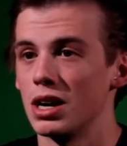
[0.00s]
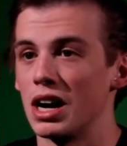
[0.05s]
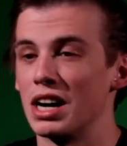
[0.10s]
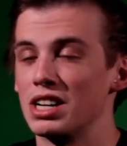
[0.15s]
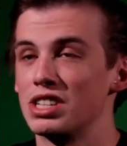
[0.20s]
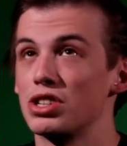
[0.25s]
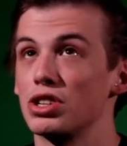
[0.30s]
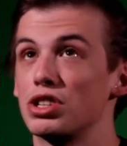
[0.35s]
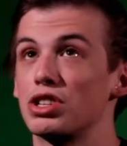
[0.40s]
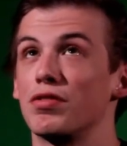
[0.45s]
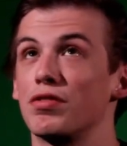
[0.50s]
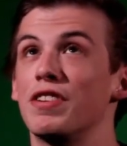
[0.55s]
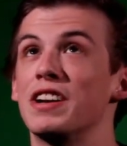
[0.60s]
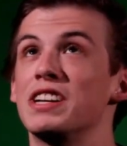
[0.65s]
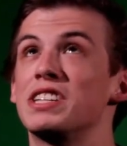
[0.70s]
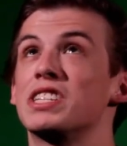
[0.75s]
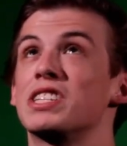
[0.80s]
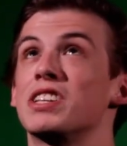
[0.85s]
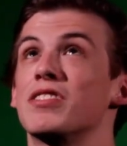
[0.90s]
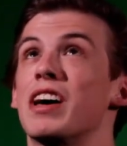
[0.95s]
I search the
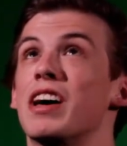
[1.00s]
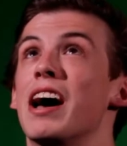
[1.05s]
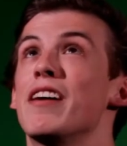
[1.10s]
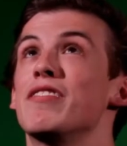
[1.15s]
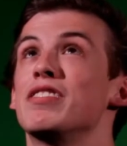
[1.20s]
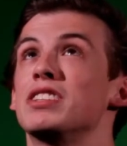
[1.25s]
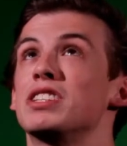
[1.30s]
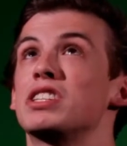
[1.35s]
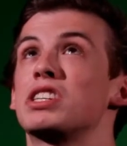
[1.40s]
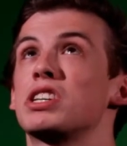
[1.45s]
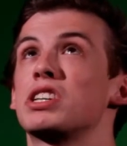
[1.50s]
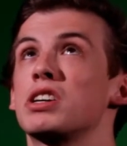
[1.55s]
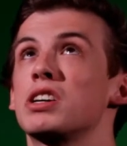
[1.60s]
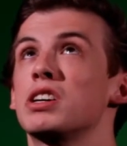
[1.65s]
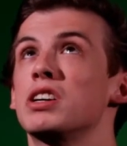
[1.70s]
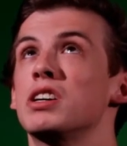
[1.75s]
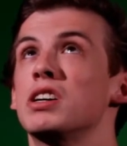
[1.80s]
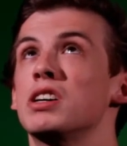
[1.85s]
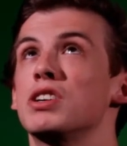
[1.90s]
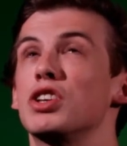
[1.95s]
faces of the heavens,
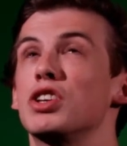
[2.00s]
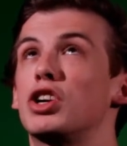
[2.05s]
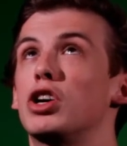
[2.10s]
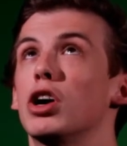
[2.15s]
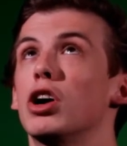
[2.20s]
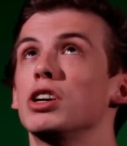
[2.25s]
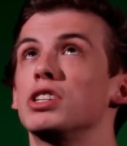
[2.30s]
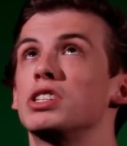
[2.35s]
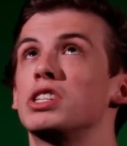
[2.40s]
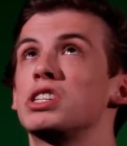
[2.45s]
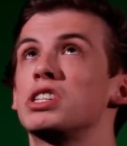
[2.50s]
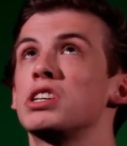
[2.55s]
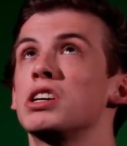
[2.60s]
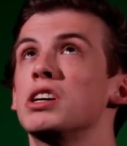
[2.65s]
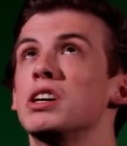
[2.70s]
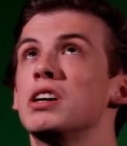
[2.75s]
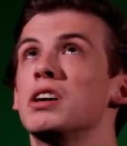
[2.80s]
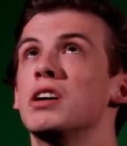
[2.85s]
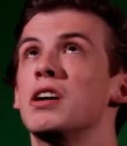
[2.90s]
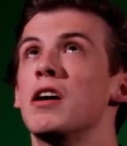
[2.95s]
the gods,
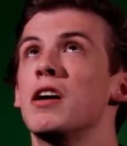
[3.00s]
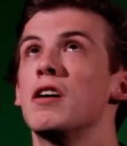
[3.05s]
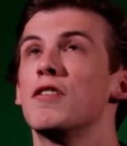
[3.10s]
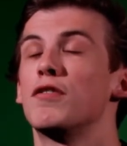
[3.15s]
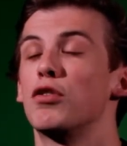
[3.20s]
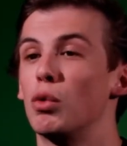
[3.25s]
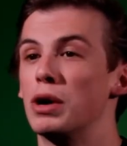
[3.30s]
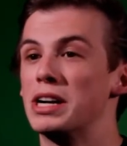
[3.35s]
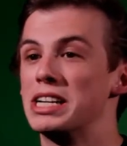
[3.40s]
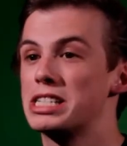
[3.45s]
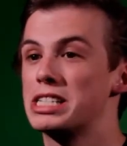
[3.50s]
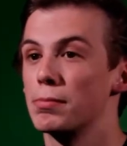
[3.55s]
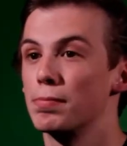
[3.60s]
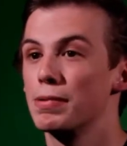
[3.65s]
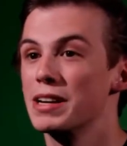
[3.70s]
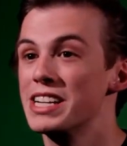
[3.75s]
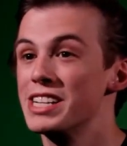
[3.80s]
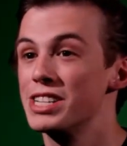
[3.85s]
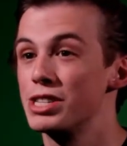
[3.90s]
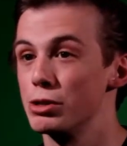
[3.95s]
for ways to
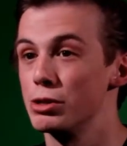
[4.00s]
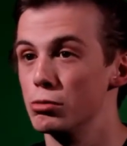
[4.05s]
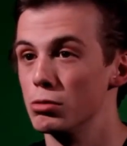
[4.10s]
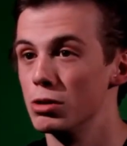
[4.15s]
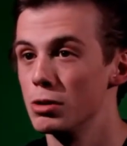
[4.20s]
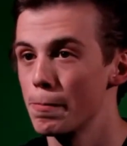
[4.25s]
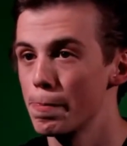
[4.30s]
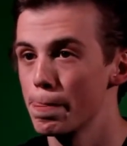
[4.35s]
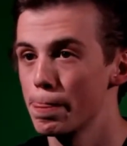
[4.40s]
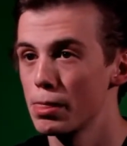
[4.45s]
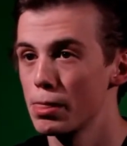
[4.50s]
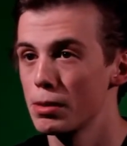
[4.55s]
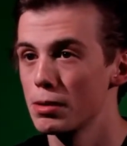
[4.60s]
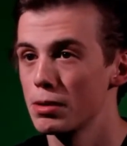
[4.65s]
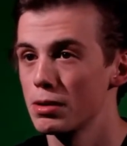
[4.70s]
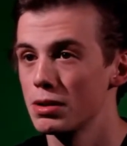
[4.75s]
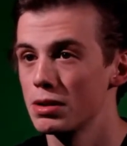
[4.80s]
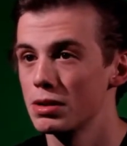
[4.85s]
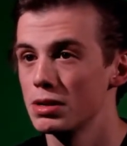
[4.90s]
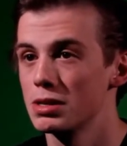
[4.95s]
please you,
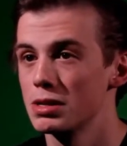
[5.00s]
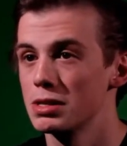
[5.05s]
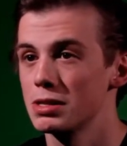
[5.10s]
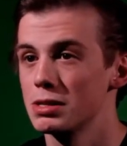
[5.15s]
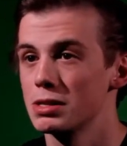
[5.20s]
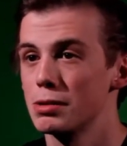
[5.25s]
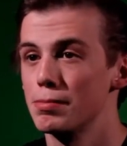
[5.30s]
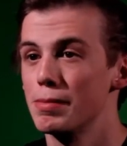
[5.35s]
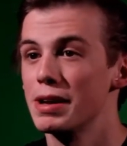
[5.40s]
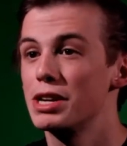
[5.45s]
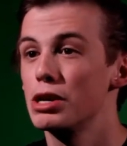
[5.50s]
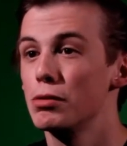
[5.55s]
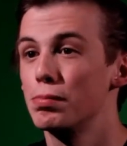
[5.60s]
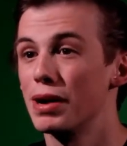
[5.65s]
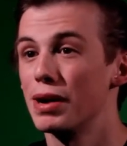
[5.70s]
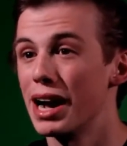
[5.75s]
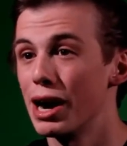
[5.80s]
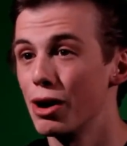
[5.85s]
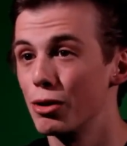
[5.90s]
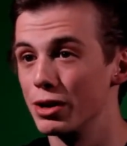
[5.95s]
to make you
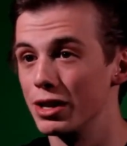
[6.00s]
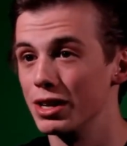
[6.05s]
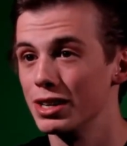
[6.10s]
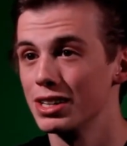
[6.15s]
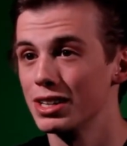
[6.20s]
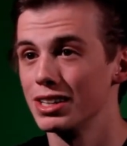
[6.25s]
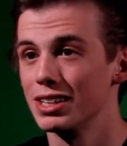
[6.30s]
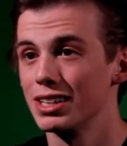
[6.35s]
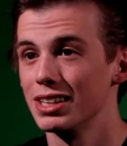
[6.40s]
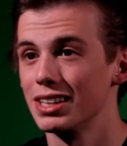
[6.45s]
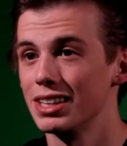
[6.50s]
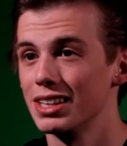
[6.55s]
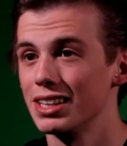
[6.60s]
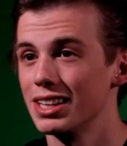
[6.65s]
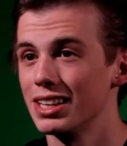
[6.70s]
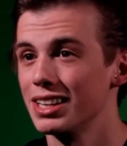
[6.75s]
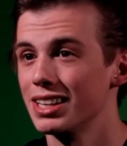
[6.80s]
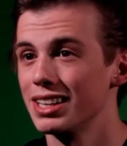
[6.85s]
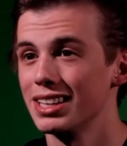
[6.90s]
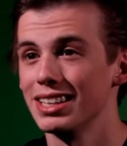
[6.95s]
proud.
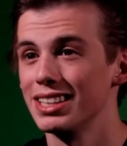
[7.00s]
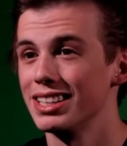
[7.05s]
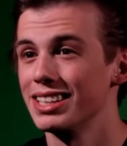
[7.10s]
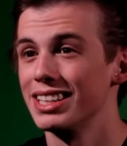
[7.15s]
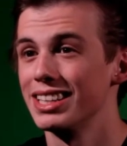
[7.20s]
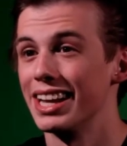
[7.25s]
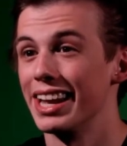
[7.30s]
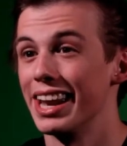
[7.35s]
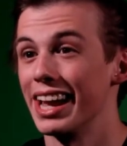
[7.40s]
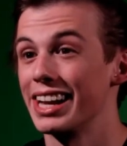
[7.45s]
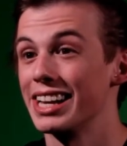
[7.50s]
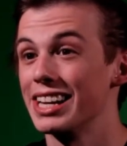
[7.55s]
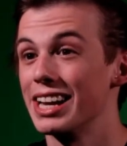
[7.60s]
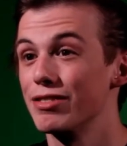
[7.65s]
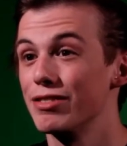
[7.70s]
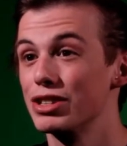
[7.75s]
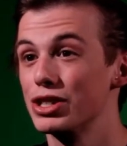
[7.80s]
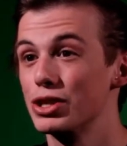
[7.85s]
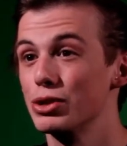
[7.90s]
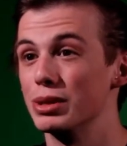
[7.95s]
Yet I can
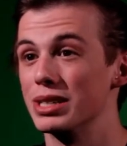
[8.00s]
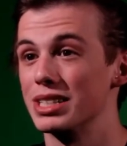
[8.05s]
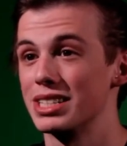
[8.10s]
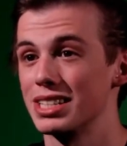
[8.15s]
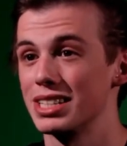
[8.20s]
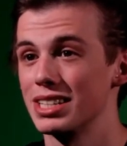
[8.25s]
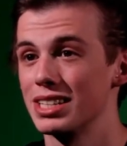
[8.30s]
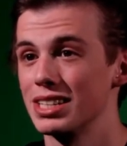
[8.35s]
never do it.